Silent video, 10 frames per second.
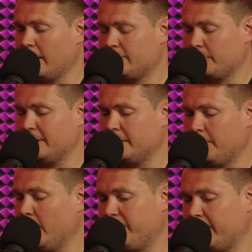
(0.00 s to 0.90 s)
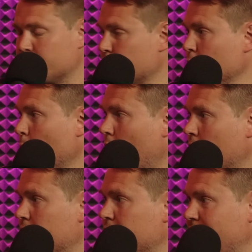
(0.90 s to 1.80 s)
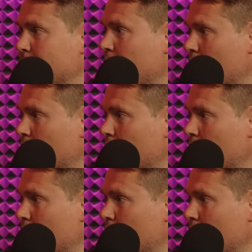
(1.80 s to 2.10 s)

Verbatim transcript: right? So we did a perfect Route 1 family